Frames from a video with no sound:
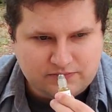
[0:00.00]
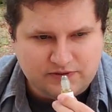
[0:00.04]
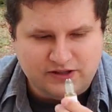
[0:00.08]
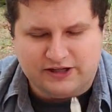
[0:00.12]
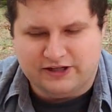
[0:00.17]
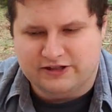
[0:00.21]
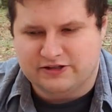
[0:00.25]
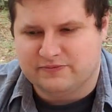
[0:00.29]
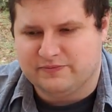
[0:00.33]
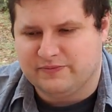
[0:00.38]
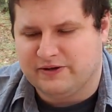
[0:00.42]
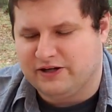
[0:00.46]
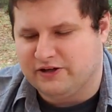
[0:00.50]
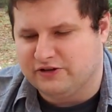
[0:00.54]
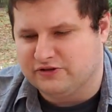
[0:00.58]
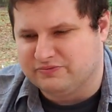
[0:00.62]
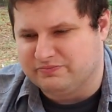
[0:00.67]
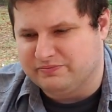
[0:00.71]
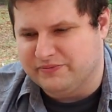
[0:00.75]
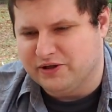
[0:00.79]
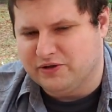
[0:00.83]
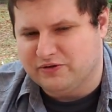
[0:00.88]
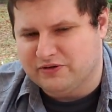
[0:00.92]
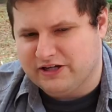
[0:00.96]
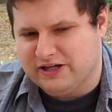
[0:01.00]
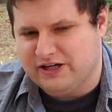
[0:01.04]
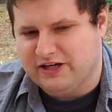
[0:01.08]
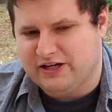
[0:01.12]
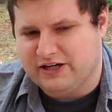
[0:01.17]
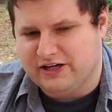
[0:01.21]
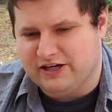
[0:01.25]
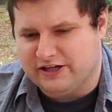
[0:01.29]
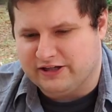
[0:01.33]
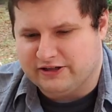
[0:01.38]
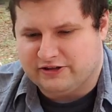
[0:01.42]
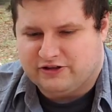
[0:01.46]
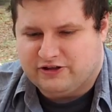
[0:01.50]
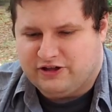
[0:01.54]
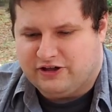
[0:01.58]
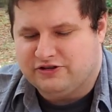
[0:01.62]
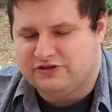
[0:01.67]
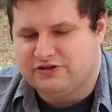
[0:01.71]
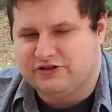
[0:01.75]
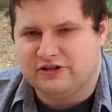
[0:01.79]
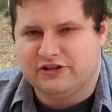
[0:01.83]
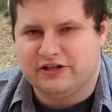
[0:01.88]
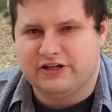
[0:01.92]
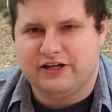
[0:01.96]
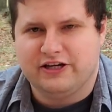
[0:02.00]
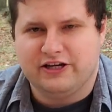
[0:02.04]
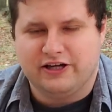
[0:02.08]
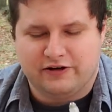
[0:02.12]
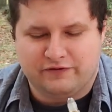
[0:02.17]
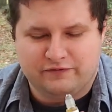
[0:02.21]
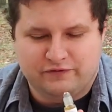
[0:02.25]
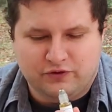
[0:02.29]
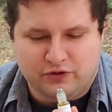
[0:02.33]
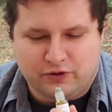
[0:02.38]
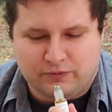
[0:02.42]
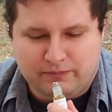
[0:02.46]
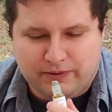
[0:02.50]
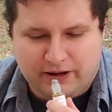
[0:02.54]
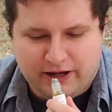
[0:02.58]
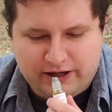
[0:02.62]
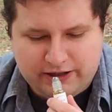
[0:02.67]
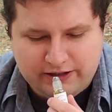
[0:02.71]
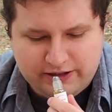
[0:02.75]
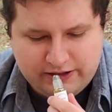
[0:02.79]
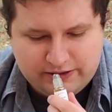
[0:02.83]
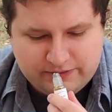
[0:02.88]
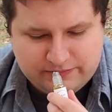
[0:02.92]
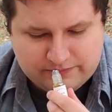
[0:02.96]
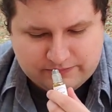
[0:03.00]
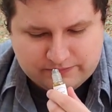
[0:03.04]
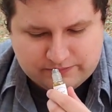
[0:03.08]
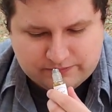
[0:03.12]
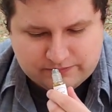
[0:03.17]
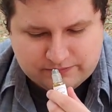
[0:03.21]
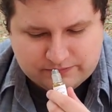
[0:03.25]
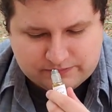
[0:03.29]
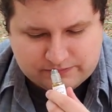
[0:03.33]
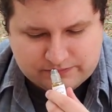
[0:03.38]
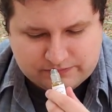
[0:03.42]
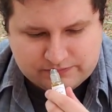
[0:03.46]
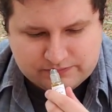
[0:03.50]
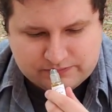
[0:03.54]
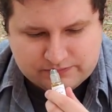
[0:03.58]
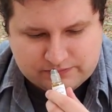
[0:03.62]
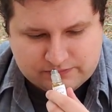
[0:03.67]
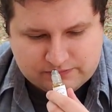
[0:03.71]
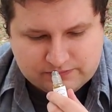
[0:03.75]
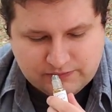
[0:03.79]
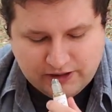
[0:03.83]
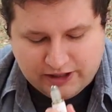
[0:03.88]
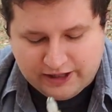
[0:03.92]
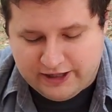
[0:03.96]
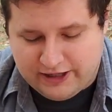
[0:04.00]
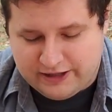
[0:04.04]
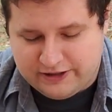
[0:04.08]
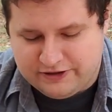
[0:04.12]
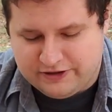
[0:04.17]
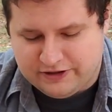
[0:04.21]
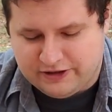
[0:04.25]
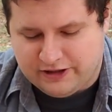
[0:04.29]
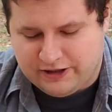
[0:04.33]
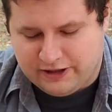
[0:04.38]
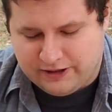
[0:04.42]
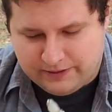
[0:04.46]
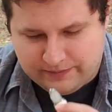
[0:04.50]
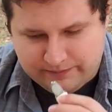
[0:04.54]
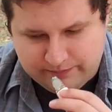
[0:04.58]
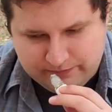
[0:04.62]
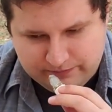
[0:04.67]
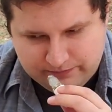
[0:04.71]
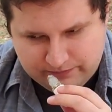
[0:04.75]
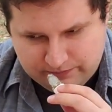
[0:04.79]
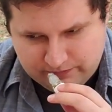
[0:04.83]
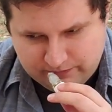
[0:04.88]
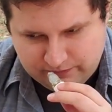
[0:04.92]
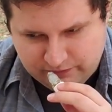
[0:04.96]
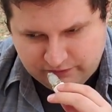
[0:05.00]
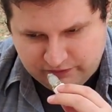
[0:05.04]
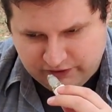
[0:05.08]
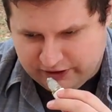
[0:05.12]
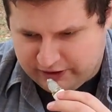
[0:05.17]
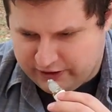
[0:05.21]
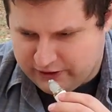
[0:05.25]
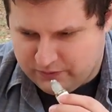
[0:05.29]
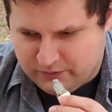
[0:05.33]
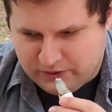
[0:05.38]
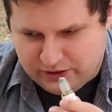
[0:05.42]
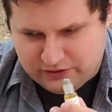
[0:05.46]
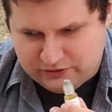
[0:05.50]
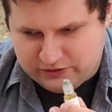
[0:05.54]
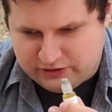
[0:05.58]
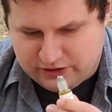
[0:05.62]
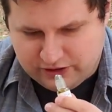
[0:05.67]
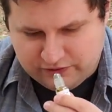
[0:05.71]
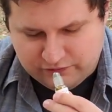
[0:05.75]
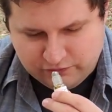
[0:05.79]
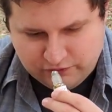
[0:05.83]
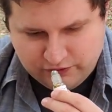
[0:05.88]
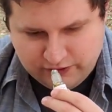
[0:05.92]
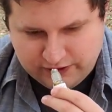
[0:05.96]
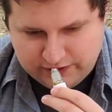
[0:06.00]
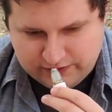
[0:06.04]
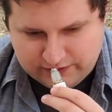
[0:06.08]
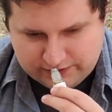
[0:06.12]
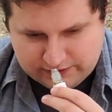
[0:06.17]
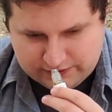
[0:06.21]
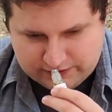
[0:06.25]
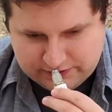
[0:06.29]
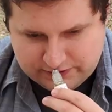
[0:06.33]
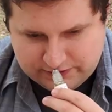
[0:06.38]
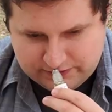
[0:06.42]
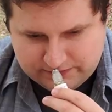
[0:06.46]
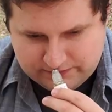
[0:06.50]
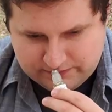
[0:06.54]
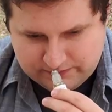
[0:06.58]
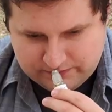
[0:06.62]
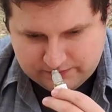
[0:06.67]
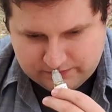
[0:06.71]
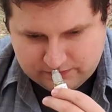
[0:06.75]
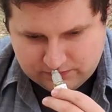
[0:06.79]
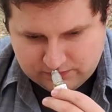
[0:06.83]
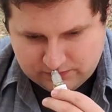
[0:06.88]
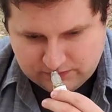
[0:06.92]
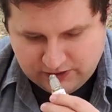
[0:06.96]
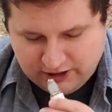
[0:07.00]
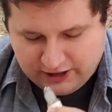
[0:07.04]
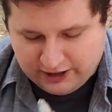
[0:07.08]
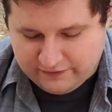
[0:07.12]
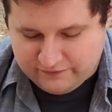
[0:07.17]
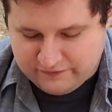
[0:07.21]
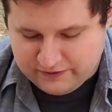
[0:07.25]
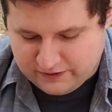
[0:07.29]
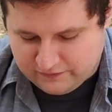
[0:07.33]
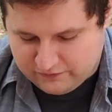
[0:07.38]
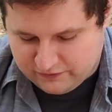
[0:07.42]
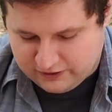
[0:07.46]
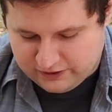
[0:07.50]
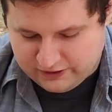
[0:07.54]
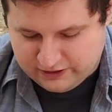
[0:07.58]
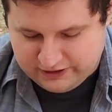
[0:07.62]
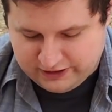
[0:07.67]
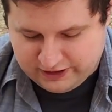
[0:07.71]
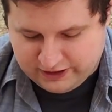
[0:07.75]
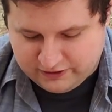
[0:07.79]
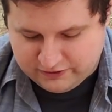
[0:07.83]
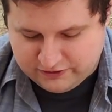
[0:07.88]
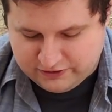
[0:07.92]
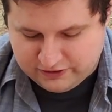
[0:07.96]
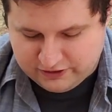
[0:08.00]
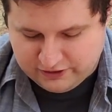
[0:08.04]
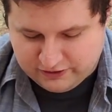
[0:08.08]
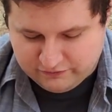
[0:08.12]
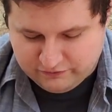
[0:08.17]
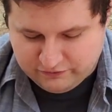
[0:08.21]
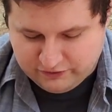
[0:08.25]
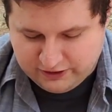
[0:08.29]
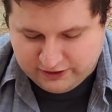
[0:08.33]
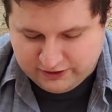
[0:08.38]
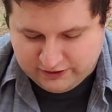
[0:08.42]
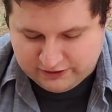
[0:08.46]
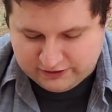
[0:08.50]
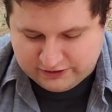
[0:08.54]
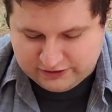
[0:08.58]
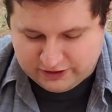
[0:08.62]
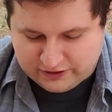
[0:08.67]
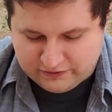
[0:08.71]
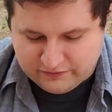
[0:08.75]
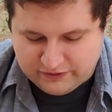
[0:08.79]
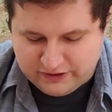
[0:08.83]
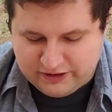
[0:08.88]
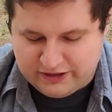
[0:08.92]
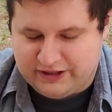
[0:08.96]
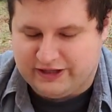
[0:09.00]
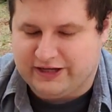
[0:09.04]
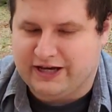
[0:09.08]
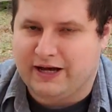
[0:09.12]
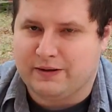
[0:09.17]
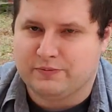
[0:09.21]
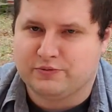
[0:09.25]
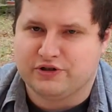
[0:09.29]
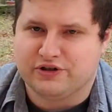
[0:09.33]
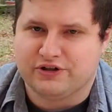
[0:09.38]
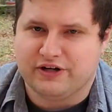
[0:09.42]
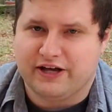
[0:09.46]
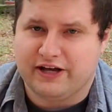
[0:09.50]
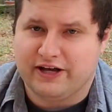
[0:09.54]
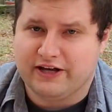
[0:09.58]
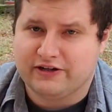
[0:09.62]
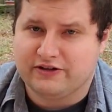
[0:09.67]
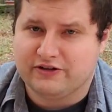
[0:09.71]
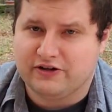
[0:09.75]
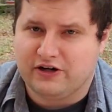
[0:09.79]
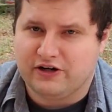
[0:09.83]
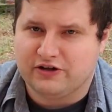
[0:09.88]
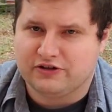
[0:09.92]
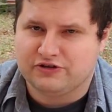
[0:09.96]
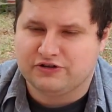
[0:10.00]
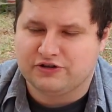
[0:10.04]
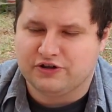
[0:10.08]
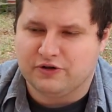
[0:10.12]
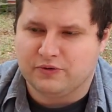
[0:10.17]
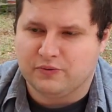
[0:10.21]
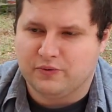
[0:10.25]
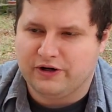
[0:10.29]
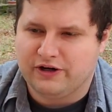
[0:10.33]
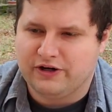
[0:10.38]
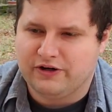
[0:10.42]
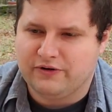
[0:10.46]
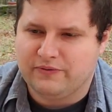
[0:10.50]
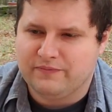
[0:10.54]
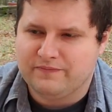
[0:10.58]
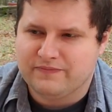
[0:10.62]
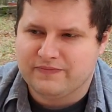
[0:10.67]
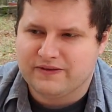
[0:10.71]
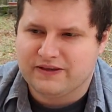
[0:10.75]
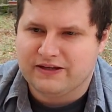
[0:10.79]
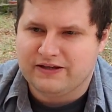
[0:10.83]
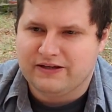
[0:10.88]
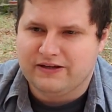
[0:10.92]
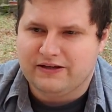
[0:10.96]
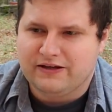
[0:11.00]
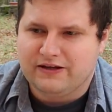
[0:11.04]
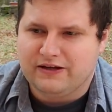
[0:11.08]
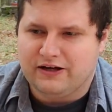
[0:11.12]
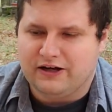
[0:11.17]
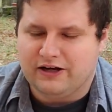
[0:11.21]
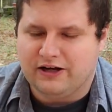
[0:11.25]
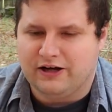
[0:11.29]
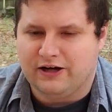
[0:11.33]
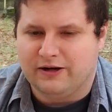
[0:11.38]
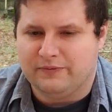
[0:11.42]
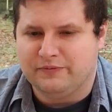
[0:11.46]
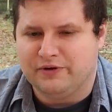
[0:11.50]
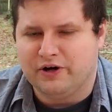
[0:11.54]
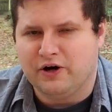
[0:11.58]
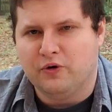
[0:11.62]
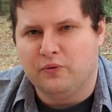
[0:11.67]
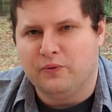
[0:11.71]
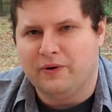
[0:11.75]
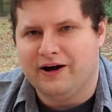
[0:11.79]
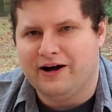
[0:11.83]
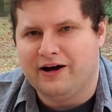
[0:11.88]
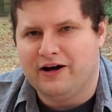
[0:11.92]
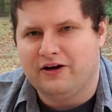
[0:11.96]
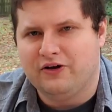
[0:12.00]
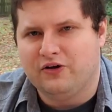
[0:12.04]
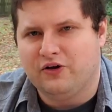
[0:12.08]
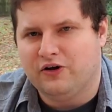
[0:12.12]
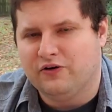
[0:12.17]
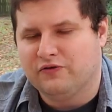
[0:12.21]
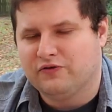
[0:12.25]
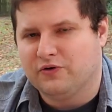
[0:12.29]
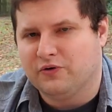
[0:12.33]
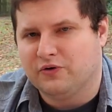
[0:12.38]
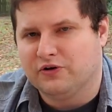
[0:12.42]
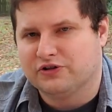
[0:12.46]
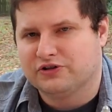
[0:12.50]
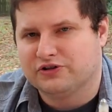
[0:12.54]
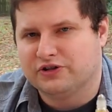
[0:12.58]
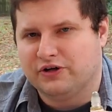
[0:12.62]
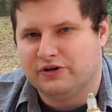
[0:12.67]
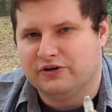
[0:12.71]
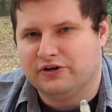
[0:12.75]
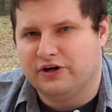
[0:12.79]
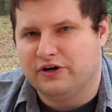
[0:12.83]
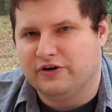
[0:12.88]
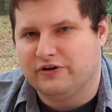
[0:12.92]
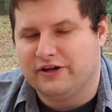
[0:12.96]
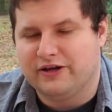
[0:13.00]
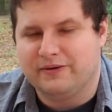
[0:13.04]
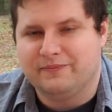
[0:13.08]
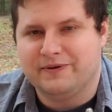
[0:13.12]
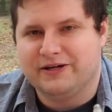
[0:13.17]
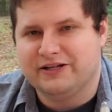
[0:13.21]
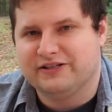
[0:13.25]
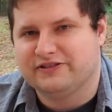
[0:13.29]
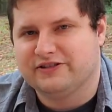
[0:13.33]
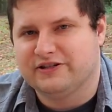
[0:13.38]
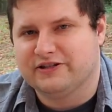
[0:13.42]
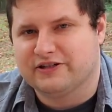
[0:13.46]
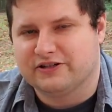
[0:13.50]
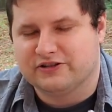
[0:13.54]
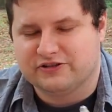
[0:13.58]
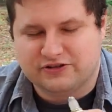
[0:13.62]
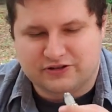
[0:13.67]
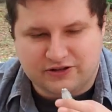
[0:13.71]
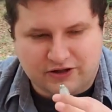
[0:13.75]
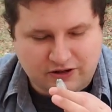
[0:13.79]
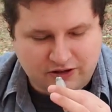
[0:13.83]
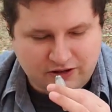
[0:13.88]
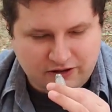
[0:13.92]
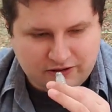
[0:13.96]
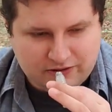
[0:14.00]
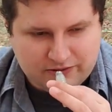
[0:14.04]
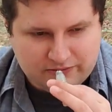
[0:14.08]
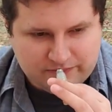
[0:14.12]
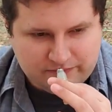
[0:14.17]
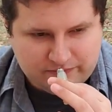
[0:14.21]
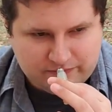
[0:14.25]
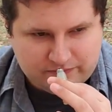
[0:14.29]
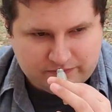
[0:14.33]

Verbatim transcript: It smells milky and custardy and full-bodied, and um, very well done fragrance. I've never encountered a fragrance that really captured eggnog so well. Um, Noel, of course, y'all know that means like a song.